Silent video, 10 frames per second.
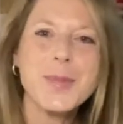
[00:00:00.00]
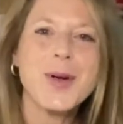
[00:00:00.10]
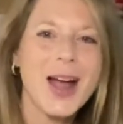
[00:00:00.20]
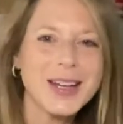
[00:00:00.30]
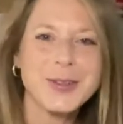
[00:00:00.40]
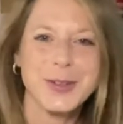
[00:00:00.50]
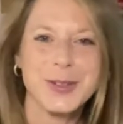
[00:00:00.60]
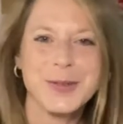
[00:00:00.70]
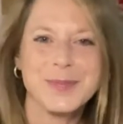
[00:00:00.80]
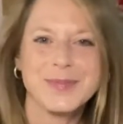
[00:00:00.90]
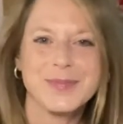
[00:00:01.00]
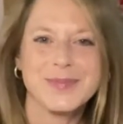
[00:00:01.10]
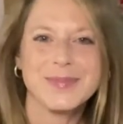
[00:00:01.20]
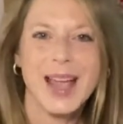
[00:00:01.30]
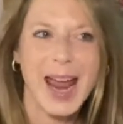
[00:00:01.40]

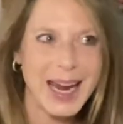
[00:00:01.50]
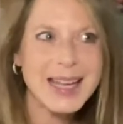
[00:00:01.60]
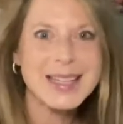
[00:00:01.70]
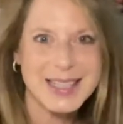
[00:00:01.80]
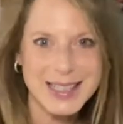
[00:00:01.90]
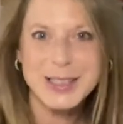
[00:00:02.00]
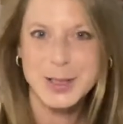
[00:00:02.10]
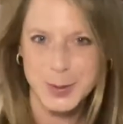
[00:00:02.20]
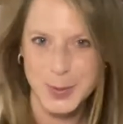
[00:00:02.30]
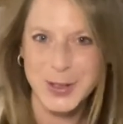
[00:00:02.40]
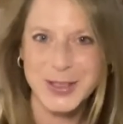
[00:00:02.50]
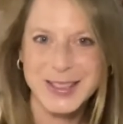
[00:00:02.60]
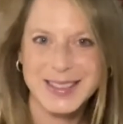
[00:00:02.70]
bridegroom and he is the Word.